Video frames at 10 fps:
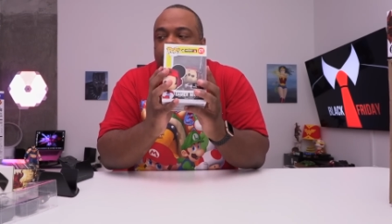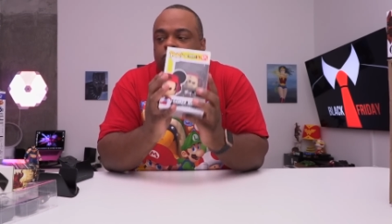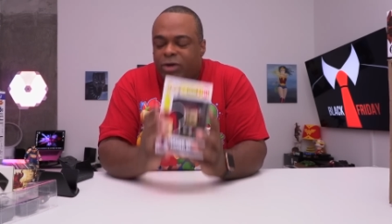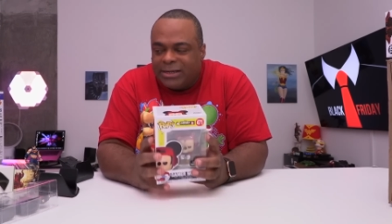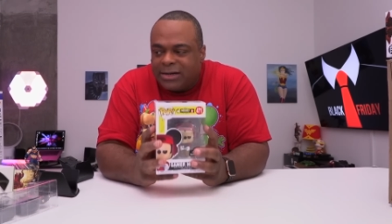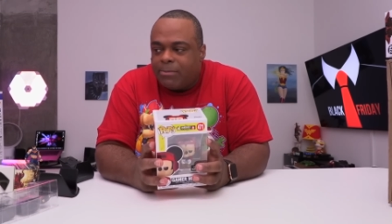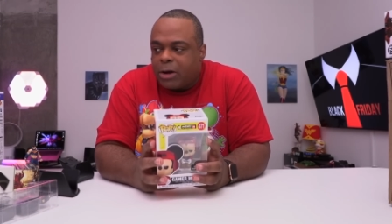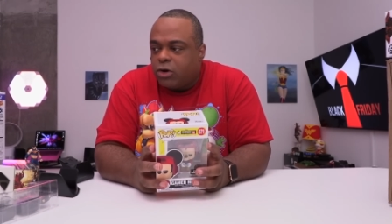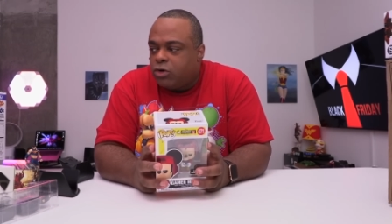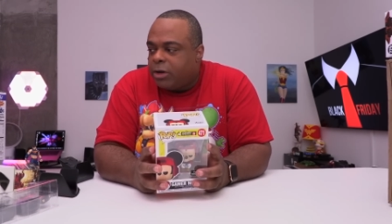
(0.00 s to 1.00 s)
the reason I'm not
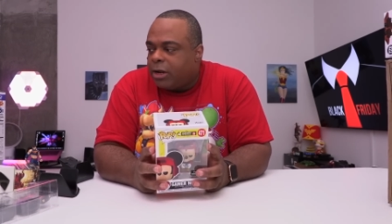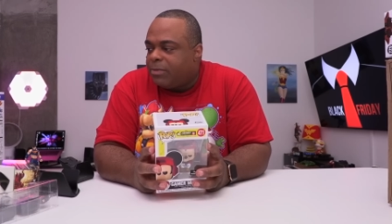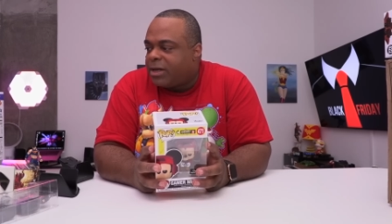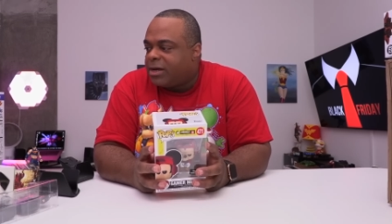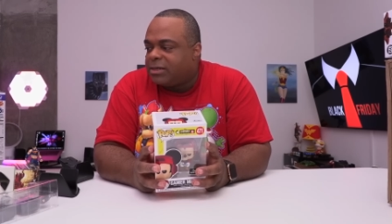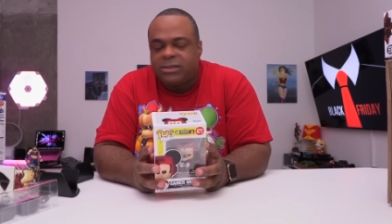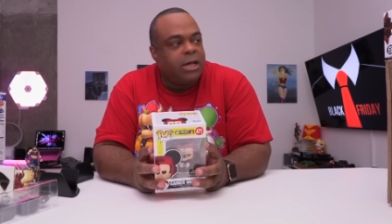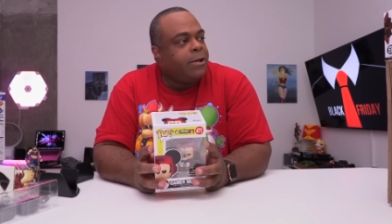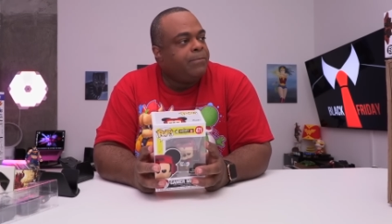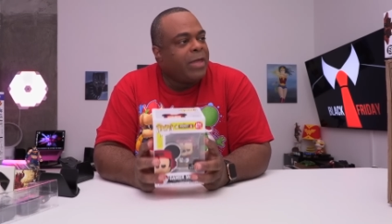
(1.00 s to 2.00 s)
going to do that because
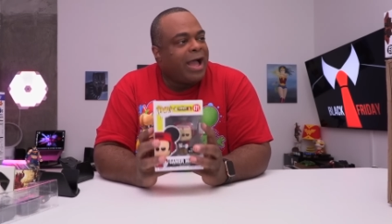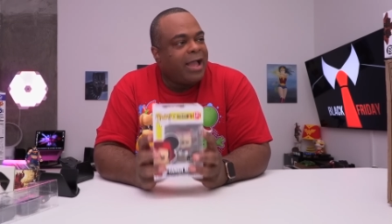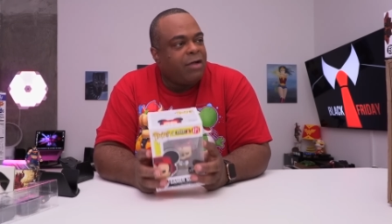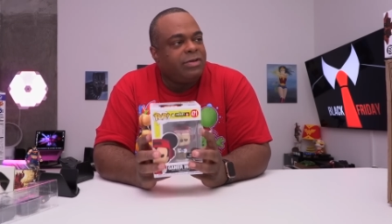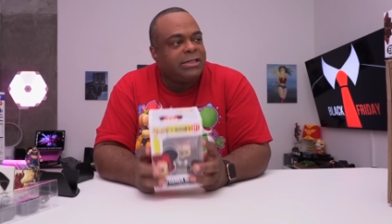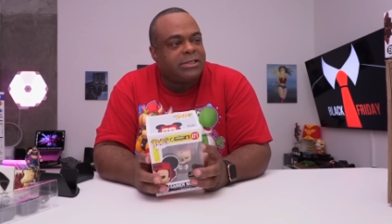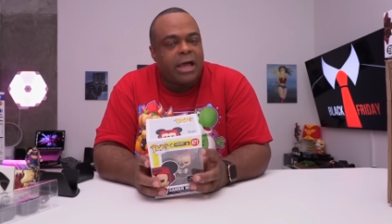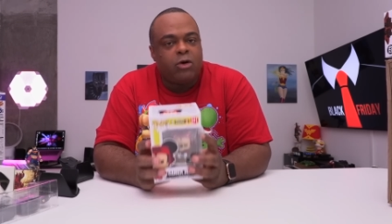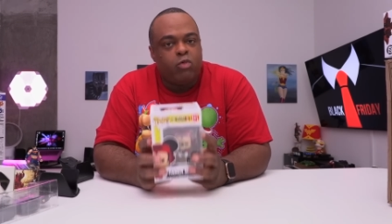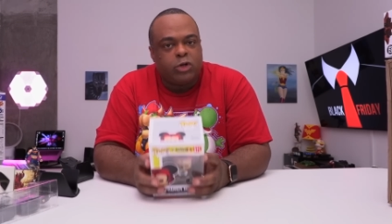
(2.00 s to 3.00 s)
I haven't
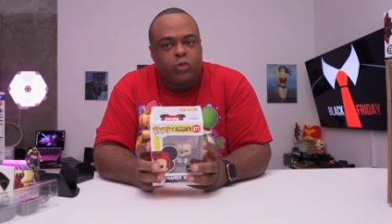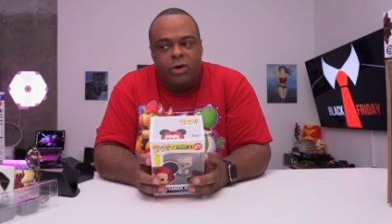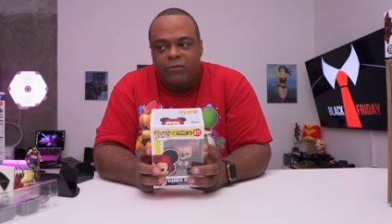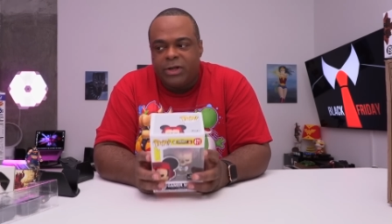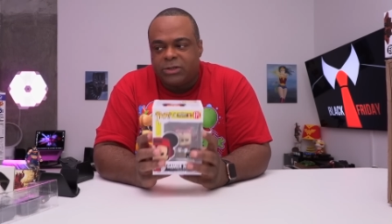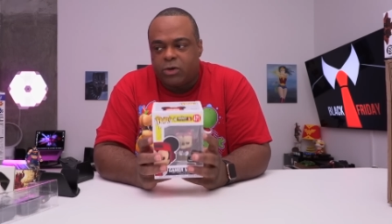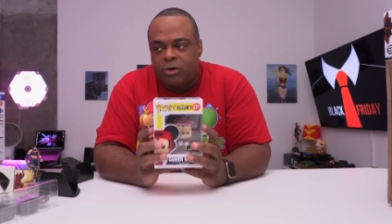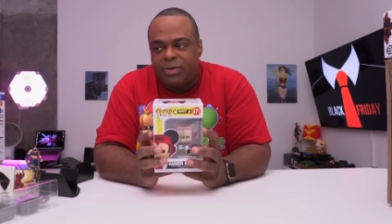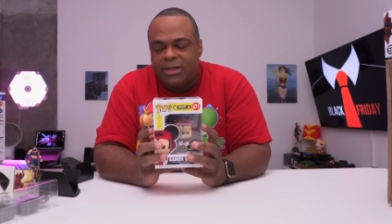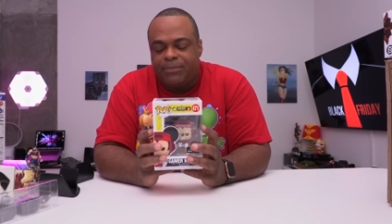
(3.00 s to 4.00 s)
decided which one of these are going to
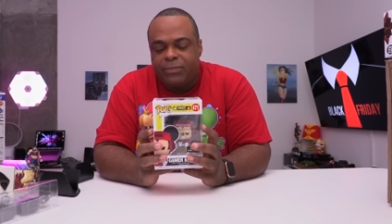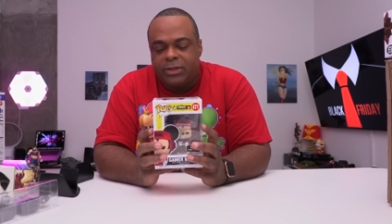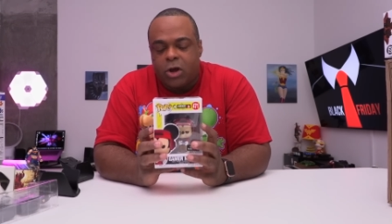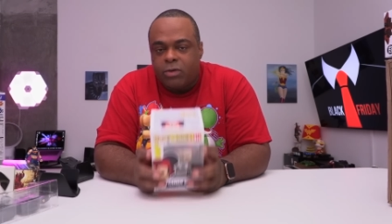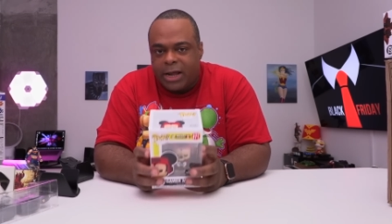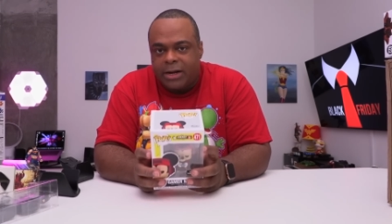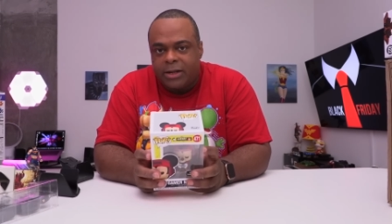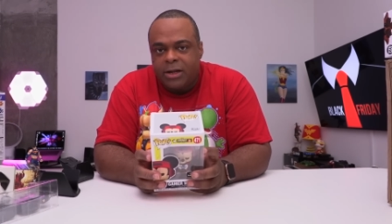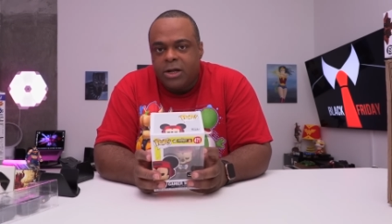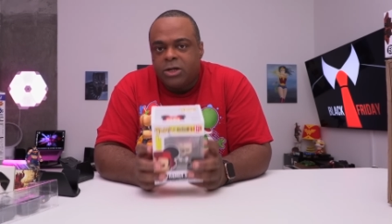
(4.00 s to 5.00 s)
be
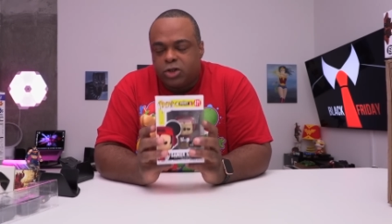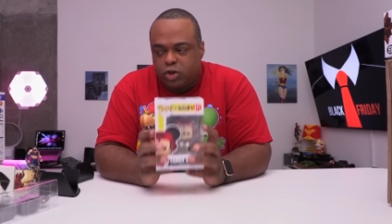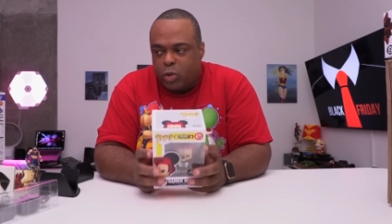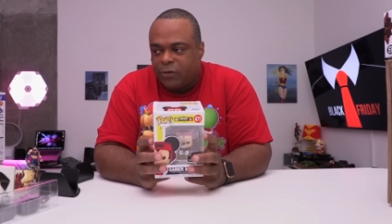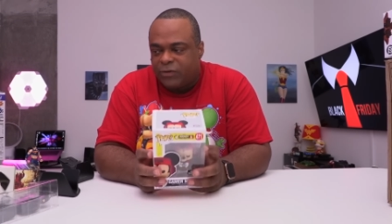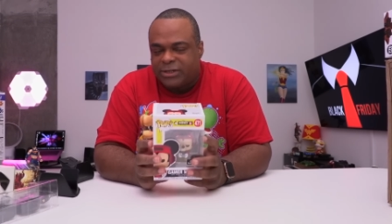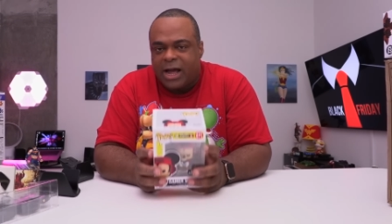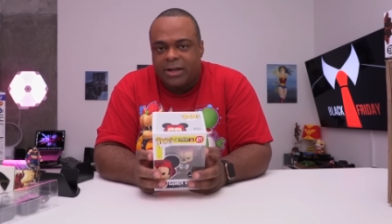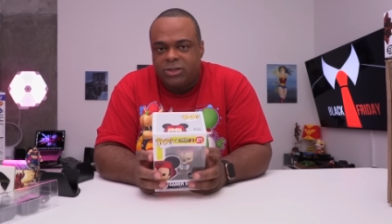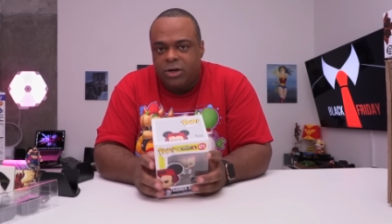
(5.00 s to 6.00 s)
donated to Toys for
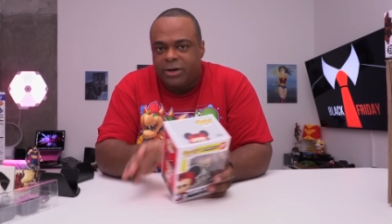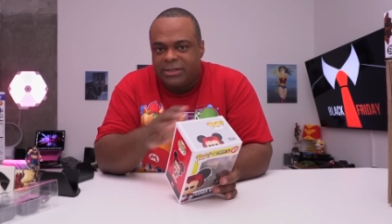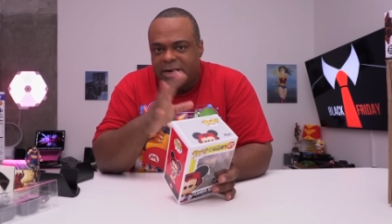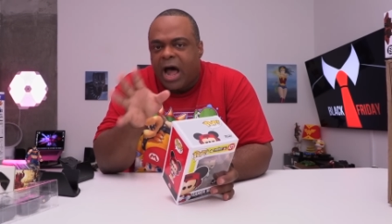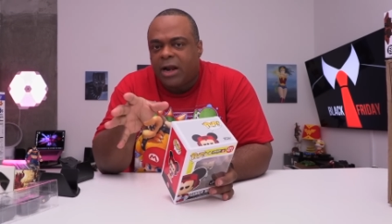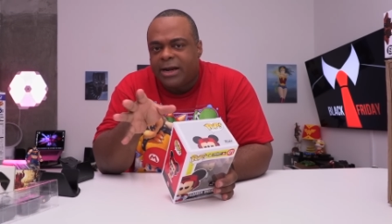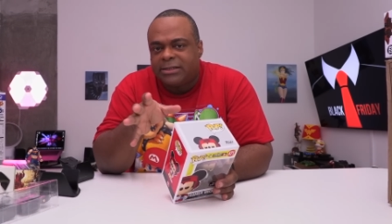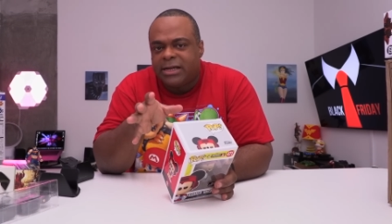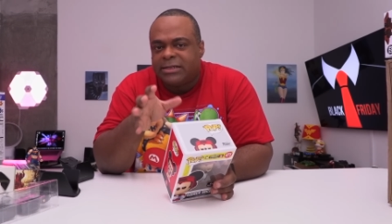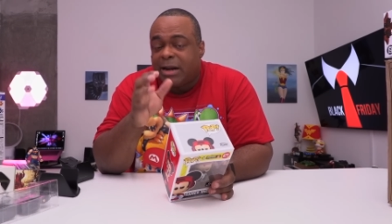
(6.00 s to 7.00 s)
Tots. You know, this is the holiday
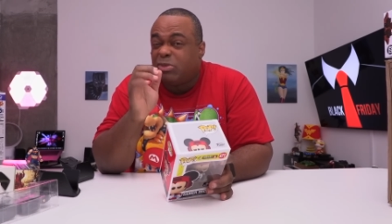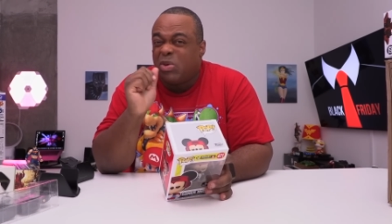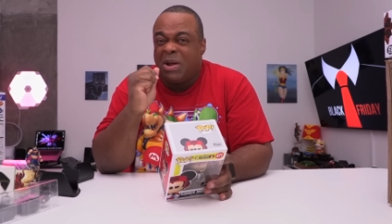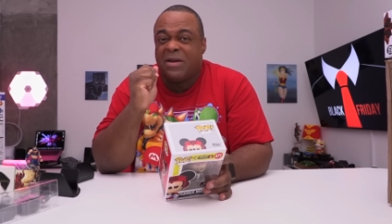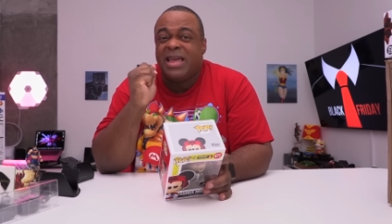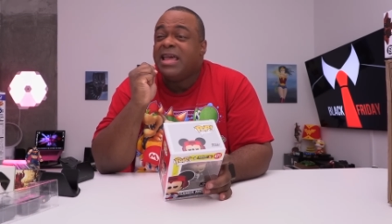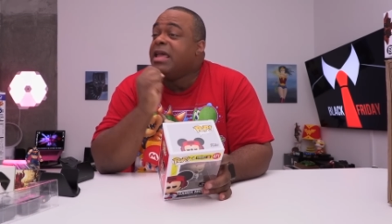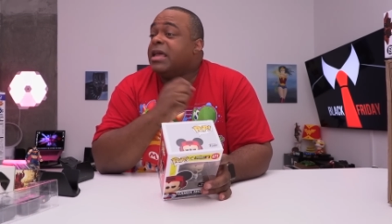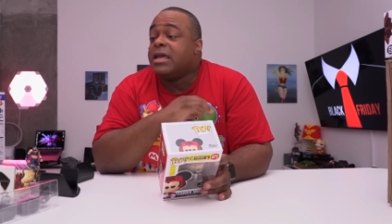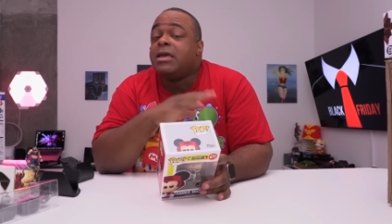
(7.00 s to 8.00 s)
season. I'm doing a
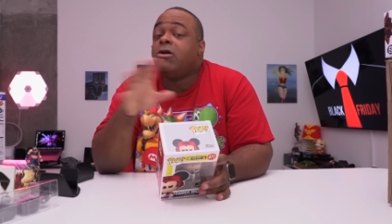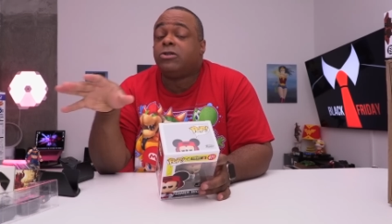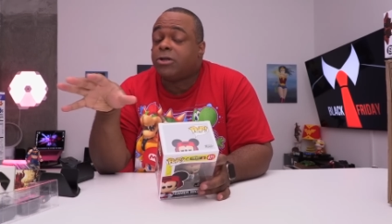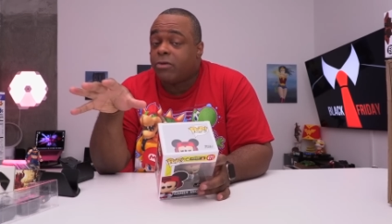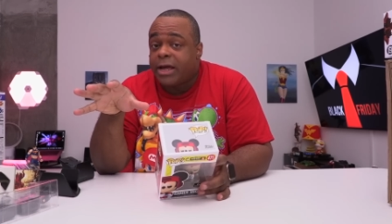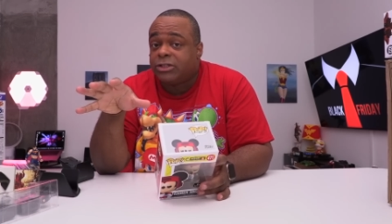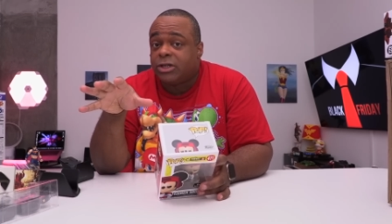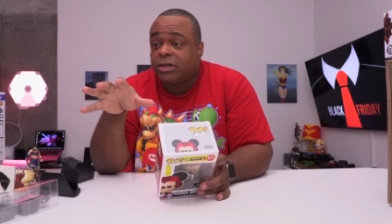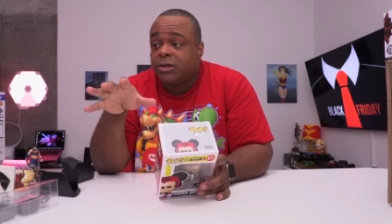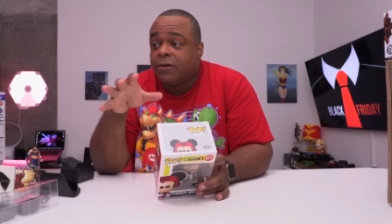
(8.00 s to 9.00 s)
huge
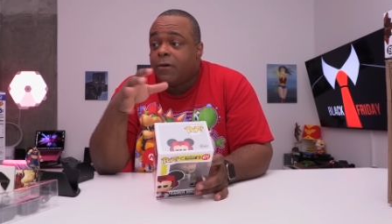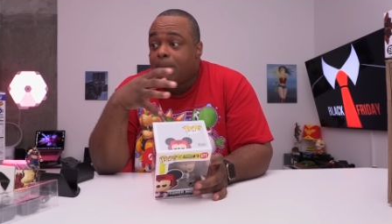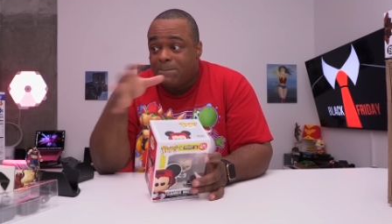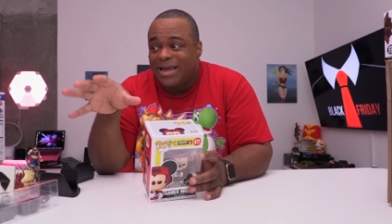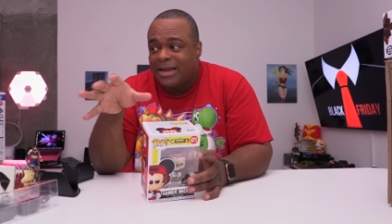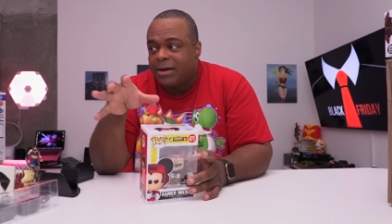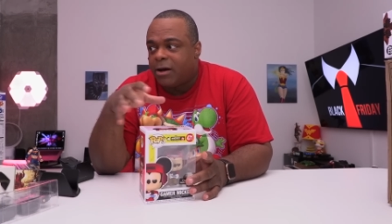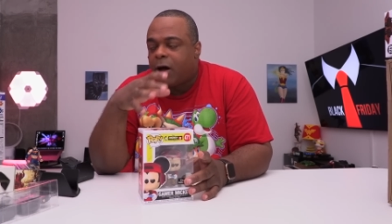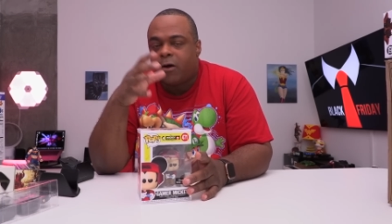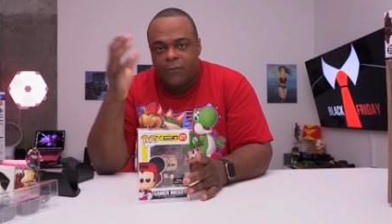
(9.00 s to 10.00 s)
donation bin
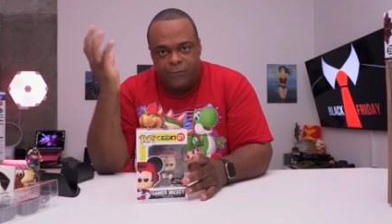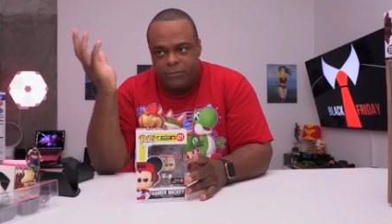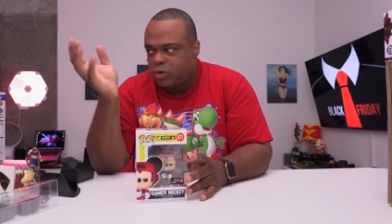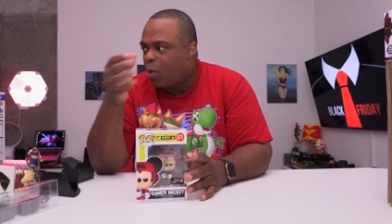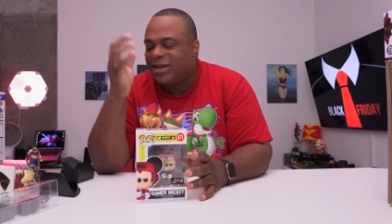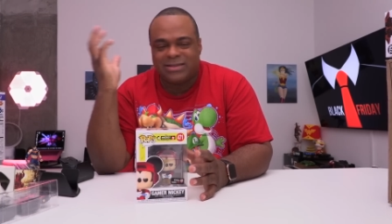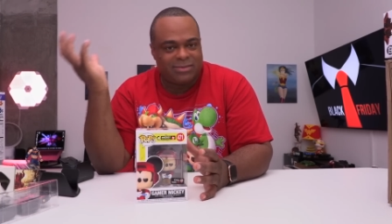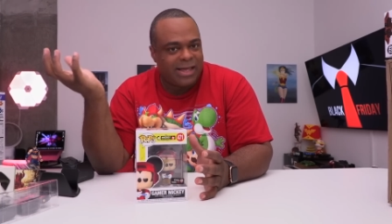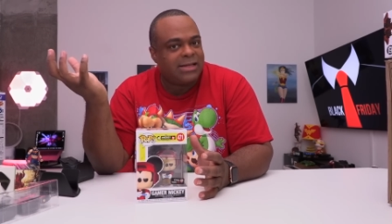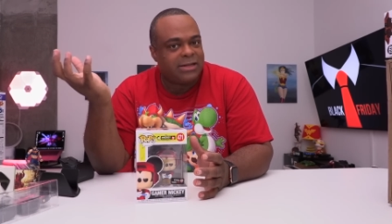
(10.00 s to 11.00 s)
of toys and
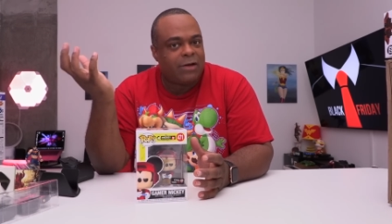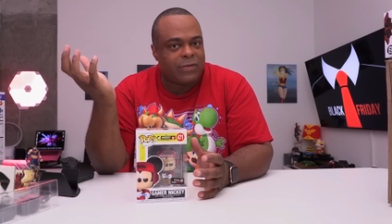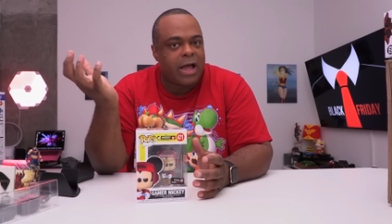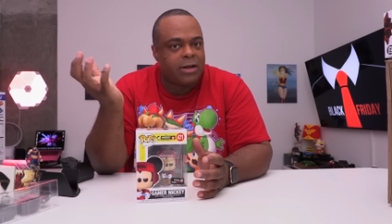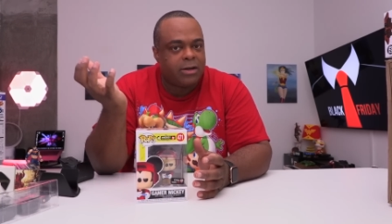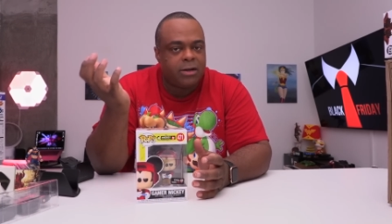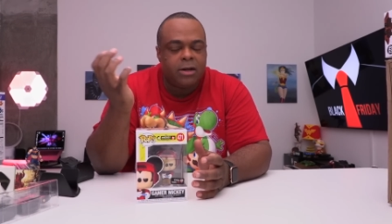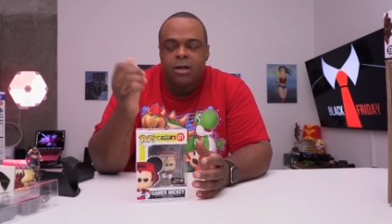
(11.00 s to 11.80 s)
things that I've gotten